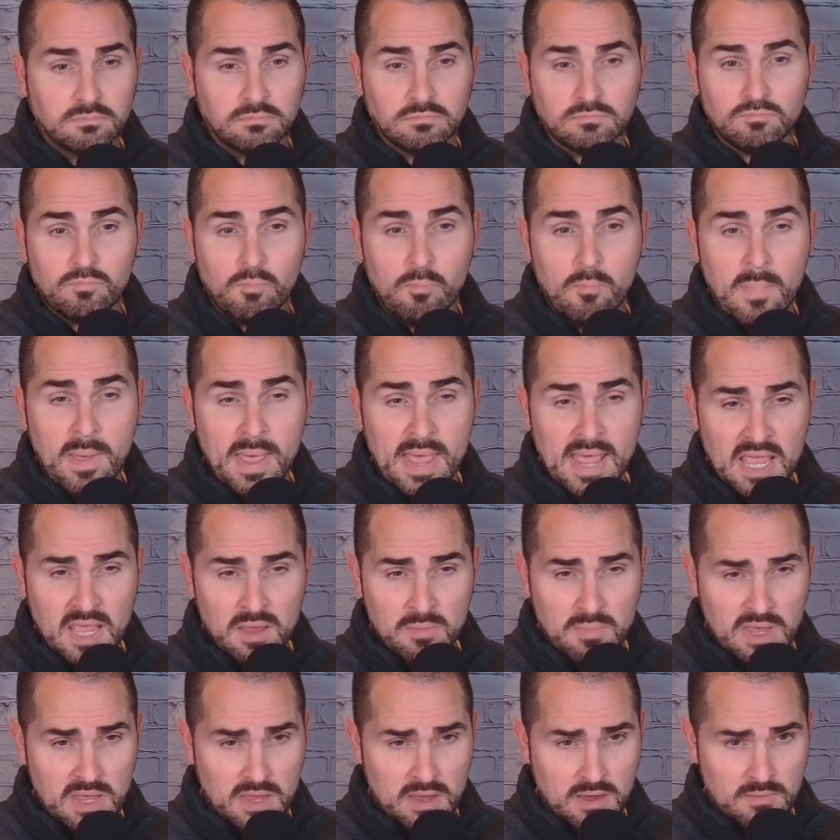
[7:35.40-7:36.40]

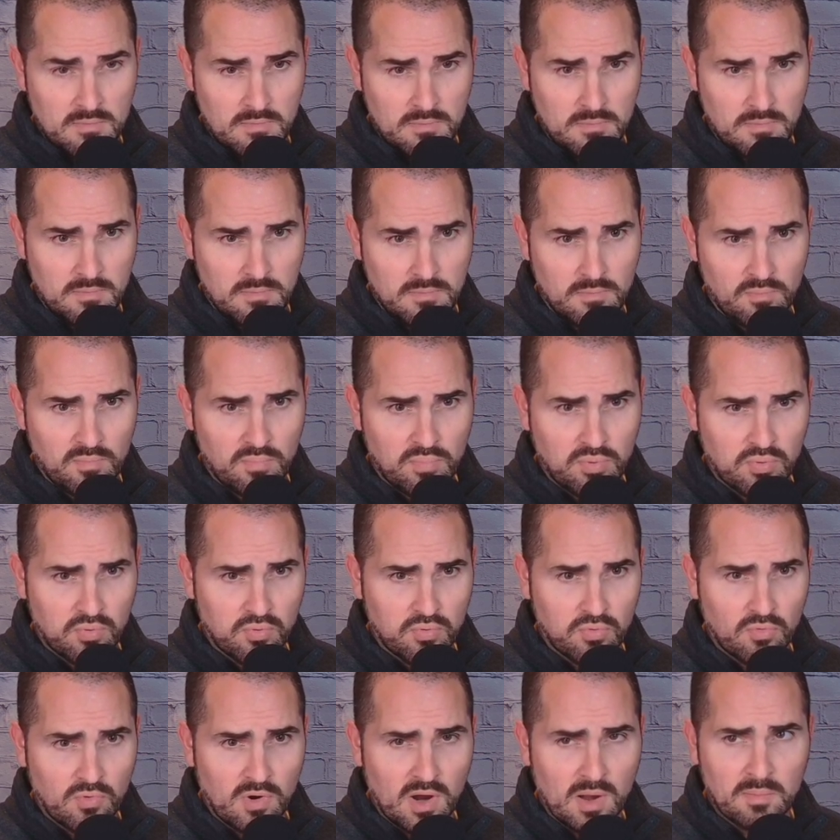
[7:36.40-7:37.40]
Maybe.
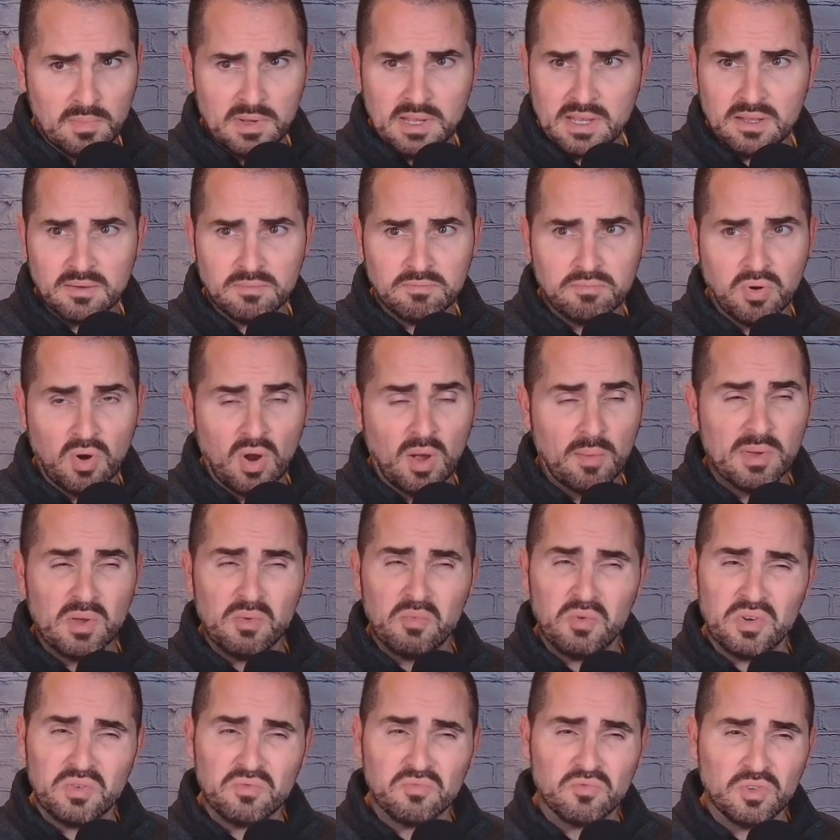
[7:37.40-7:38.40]
Probably
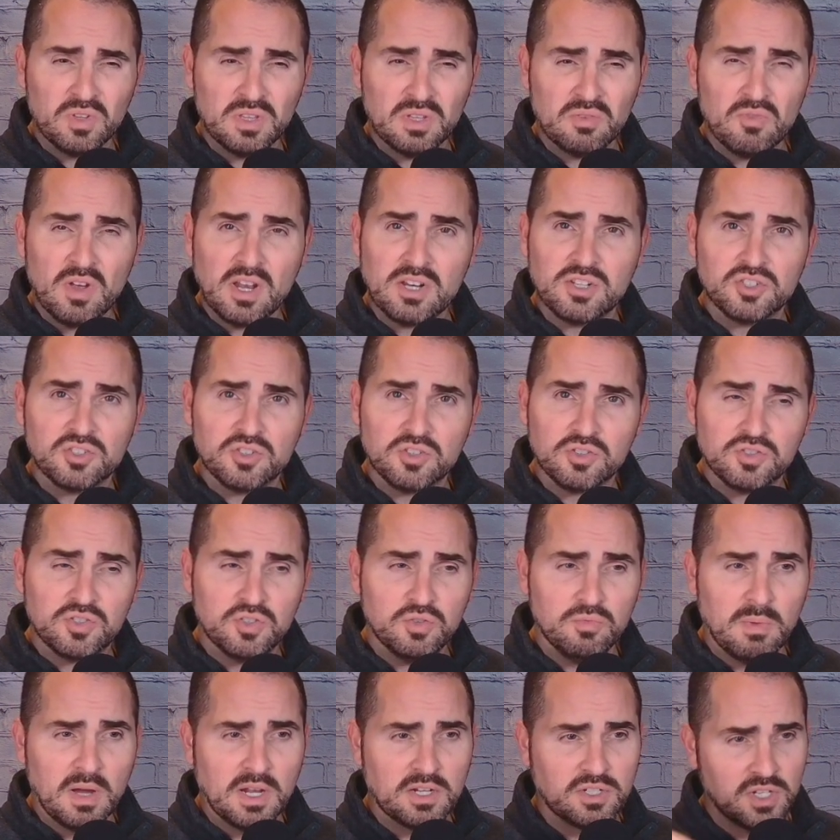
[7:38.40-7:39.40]
wouldn't really register too
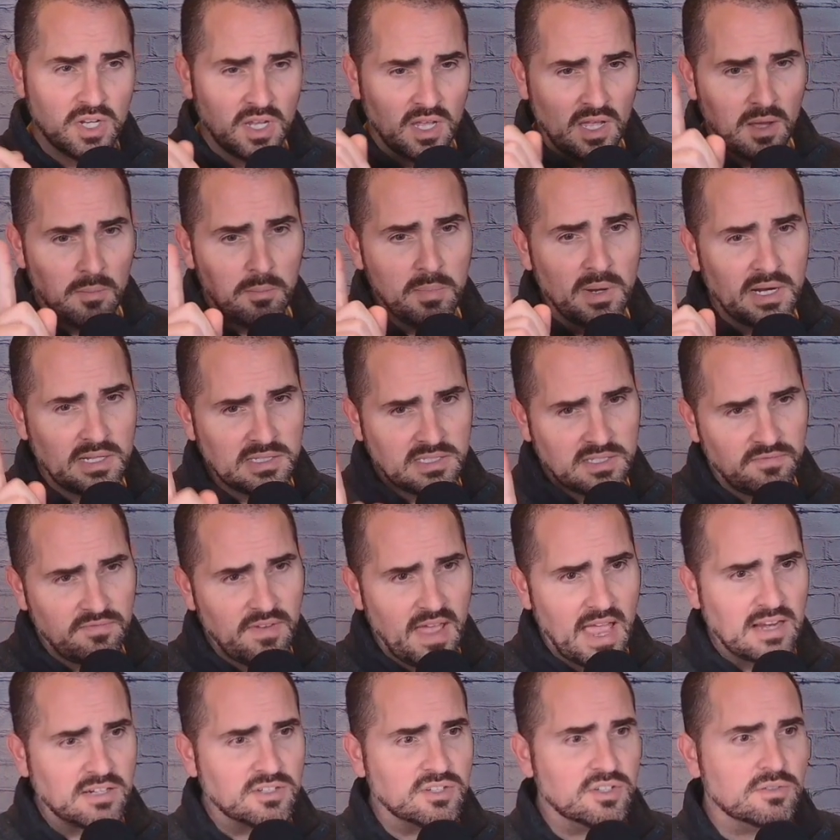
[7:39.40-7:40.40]
much, but it's a
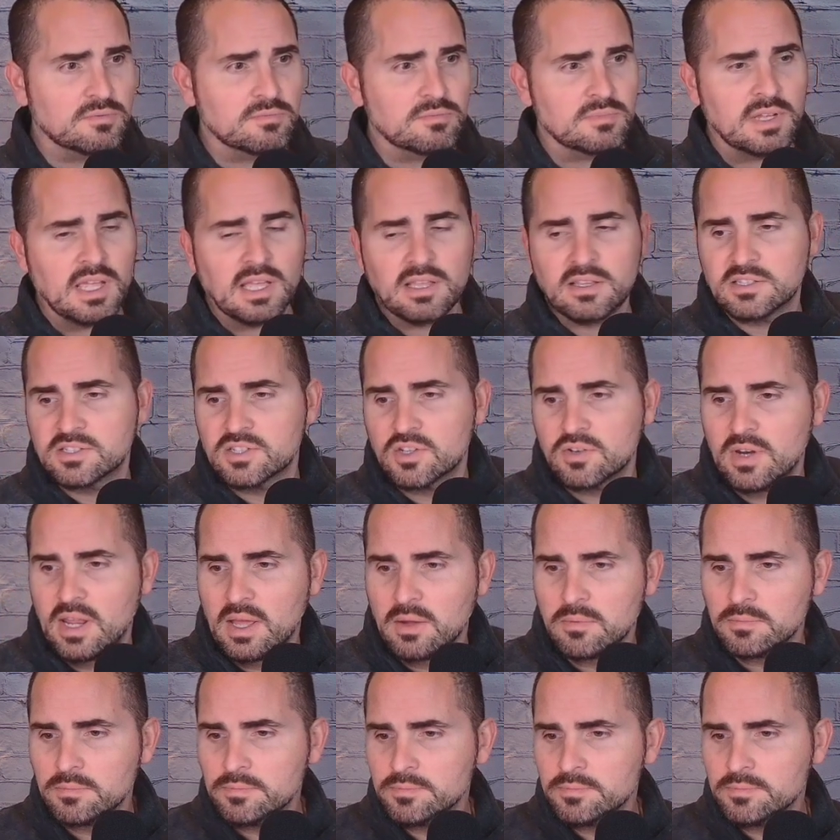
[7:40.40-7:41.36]
factor. Okay, let's go down.